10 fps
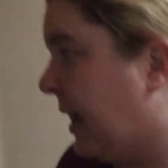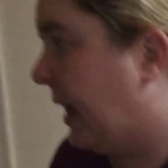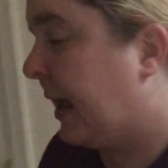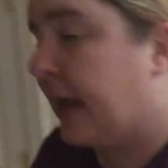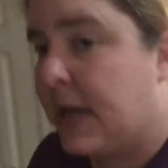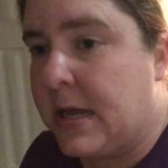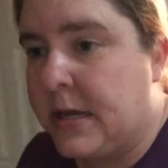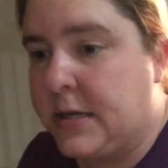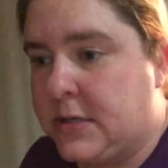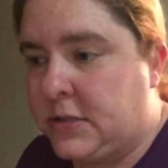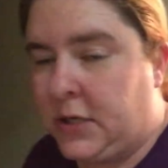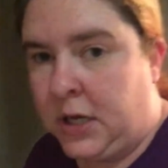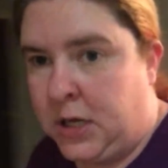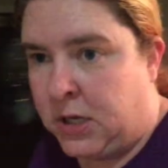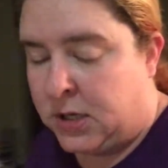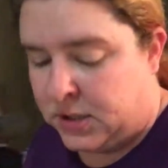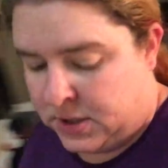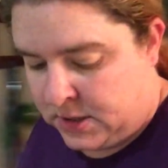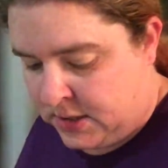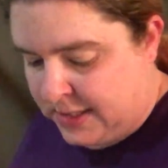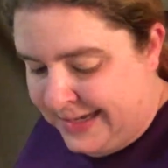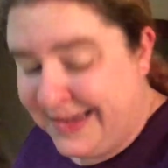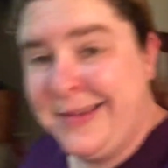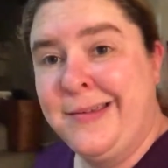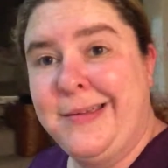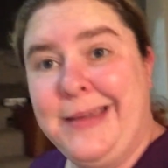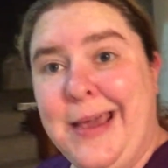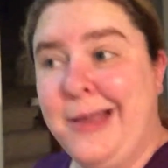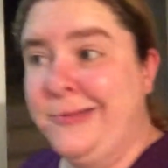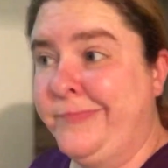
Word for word: And yeah,